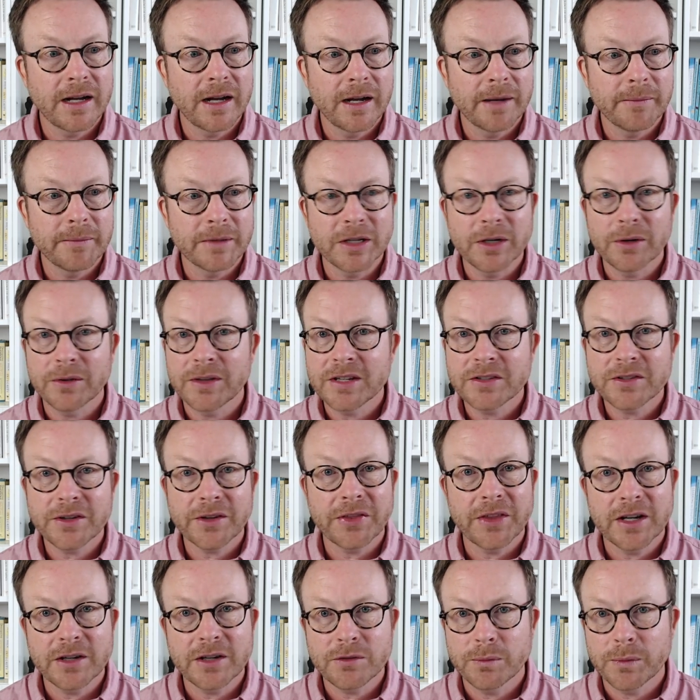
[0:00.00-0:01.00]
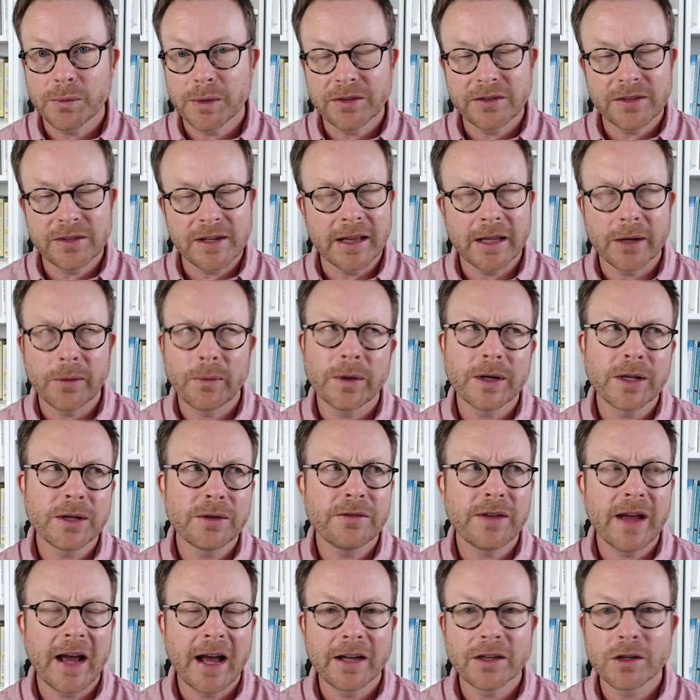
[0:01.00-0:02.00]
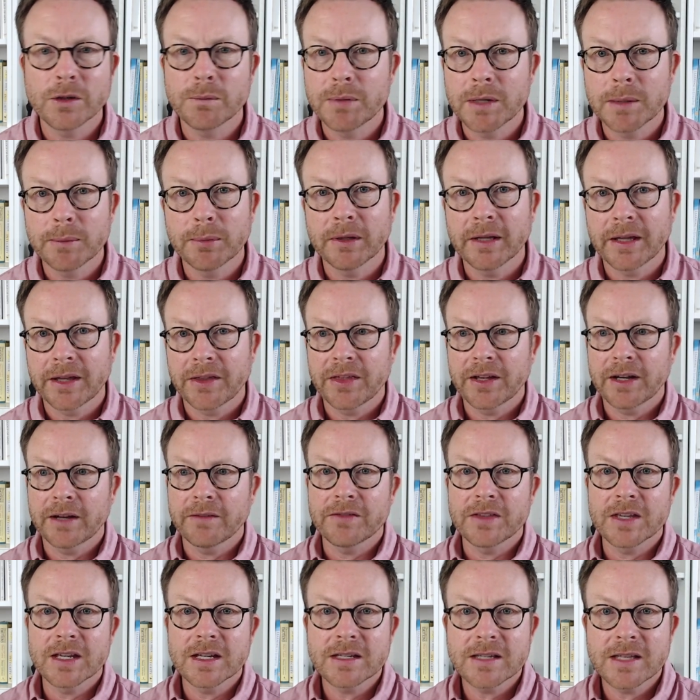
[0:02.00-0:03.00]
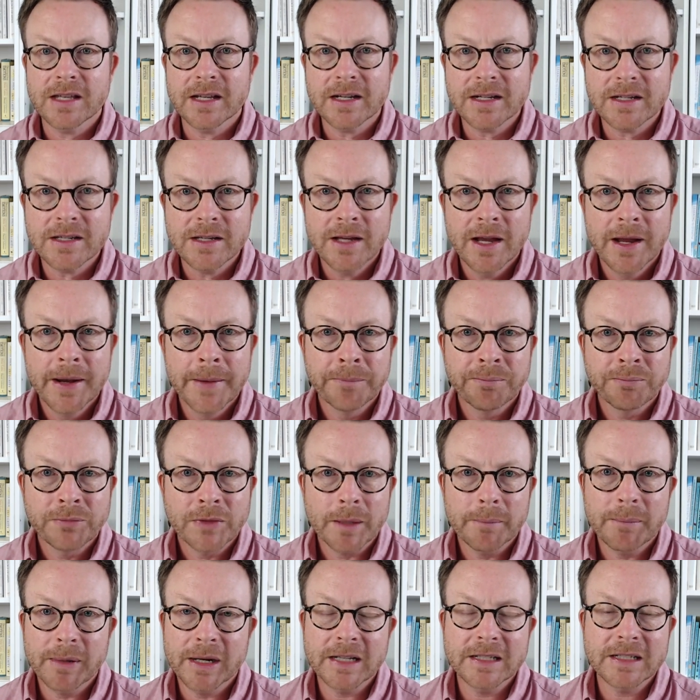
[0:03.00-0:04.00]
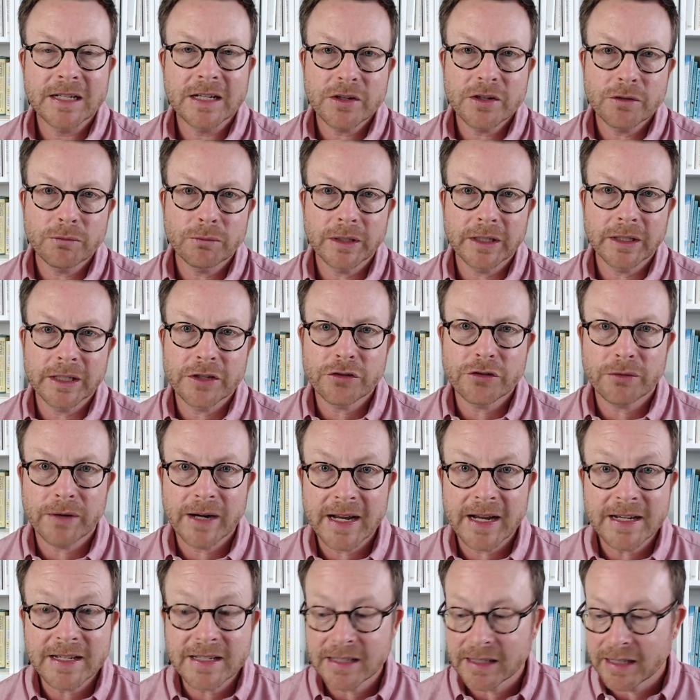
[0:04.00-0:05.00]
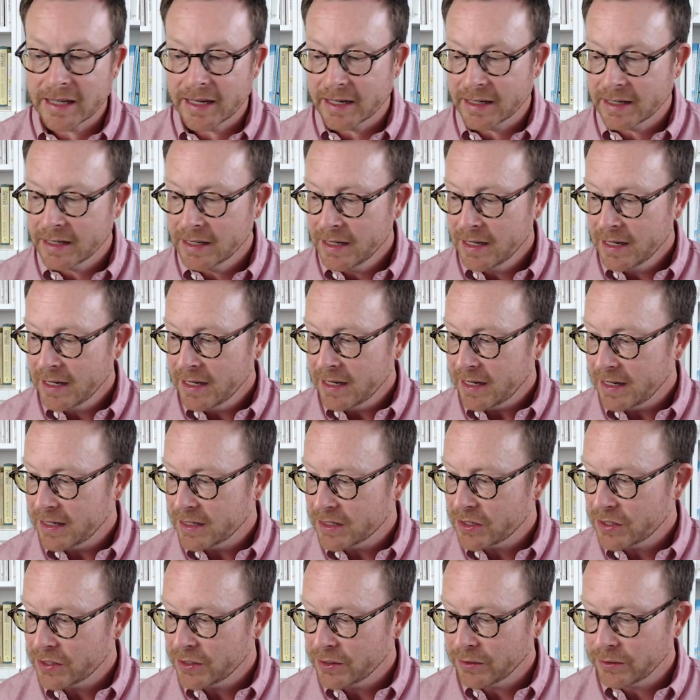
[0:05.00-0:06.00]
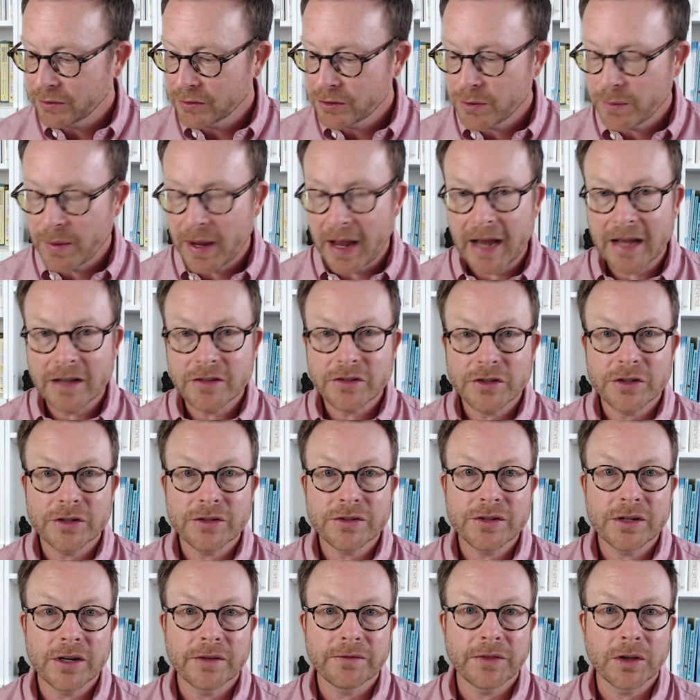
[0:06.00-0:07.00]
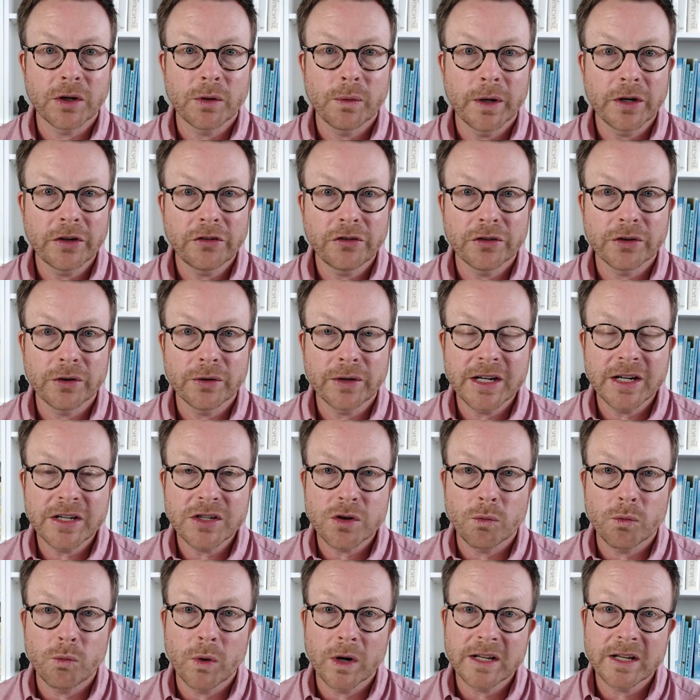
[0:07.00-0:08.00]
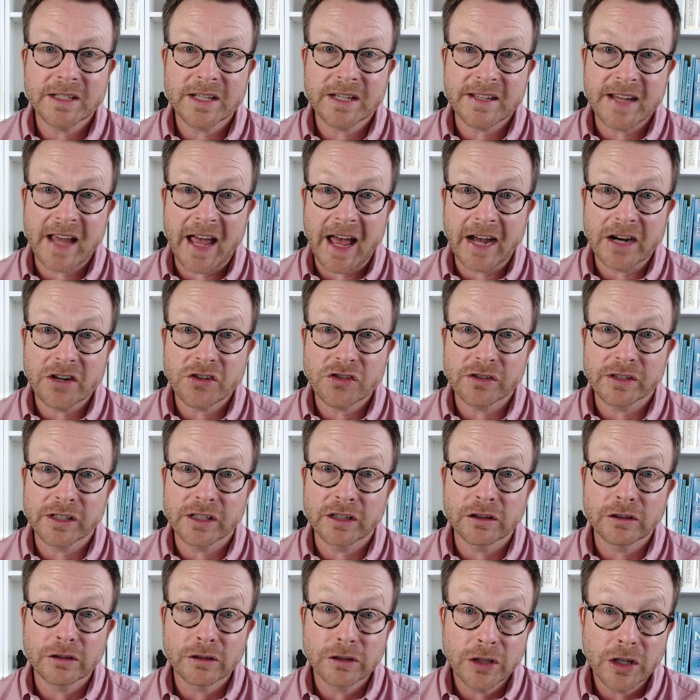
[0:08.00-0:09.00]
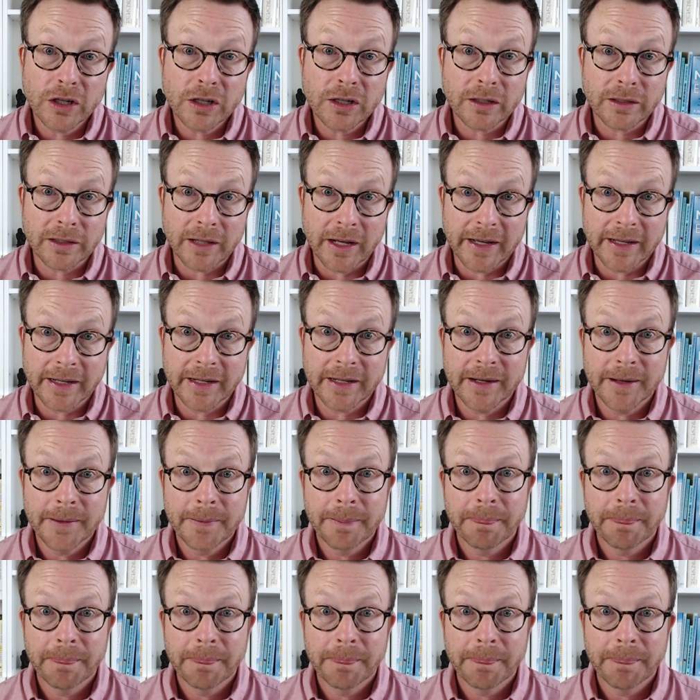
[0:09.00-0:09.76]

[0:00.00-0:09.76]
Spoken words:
These are things when we say, like, what do you value? People, like, think of these things. But it doesn't really translate until you ask yourself the question, okay, so what does this actually look like